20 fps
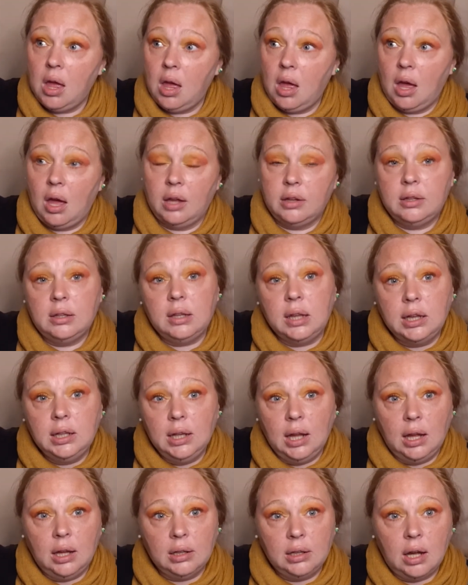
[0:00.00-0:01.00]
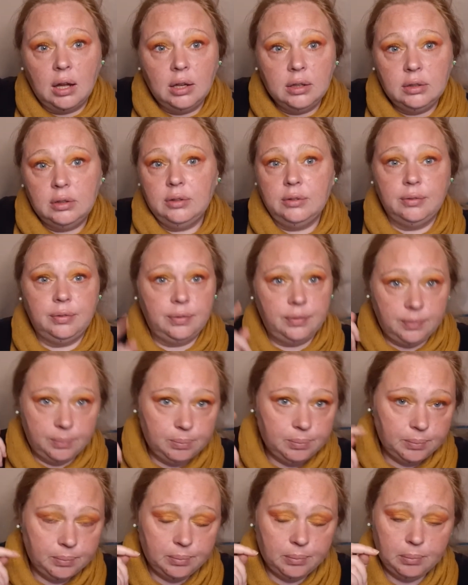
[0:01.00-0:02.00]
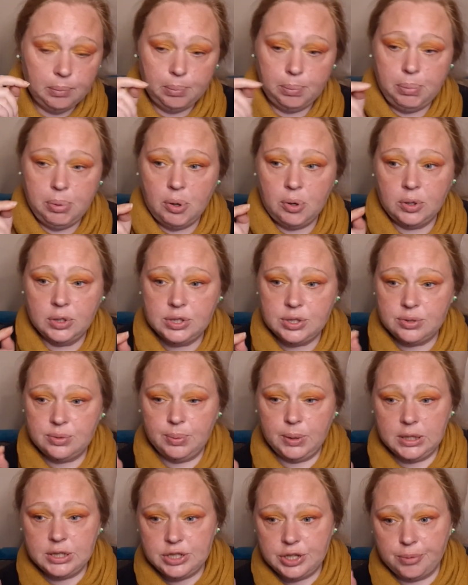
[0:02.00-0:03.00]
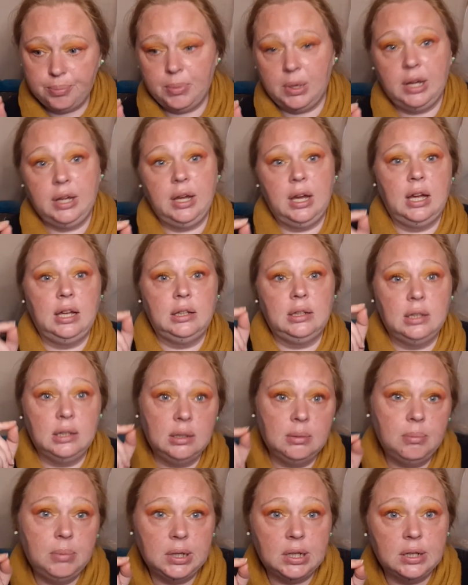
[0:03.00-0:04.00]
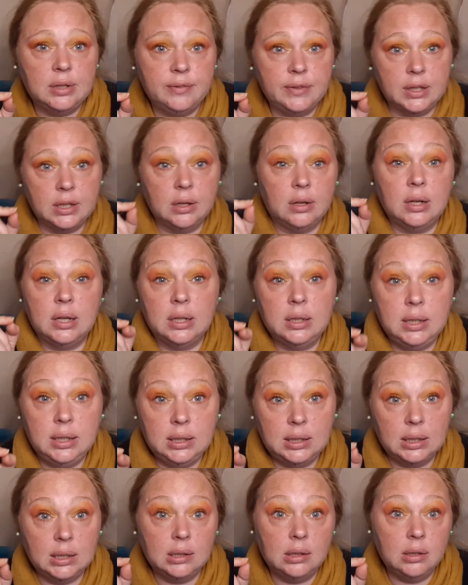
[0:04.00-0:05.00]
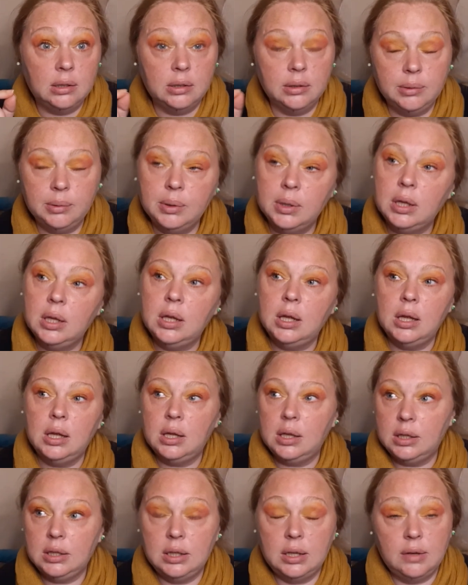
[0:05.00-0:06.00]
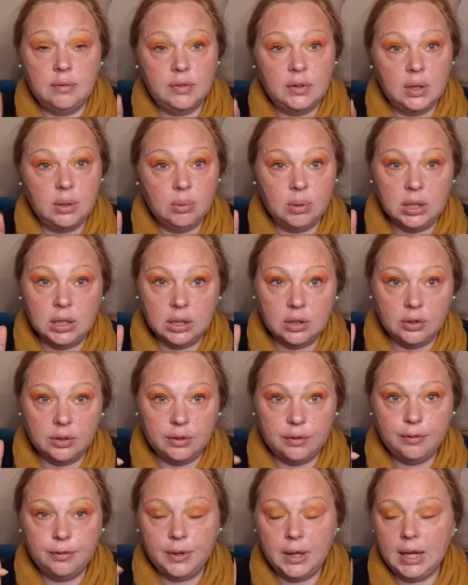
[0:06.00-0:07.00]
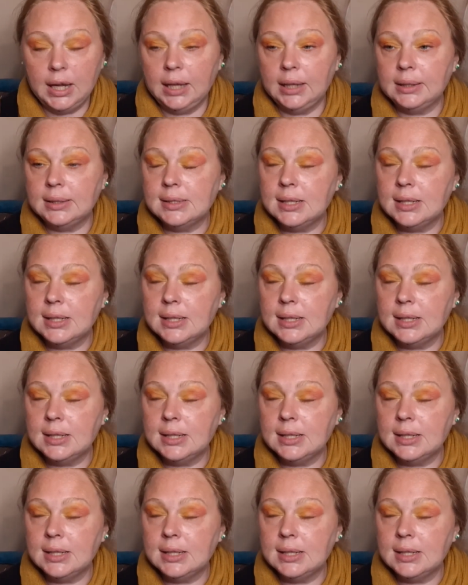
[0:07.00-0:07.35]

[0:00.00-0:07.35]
I think that kind of put a switch in my head that the middle of the night I need the loo. You never know when you're going to fit.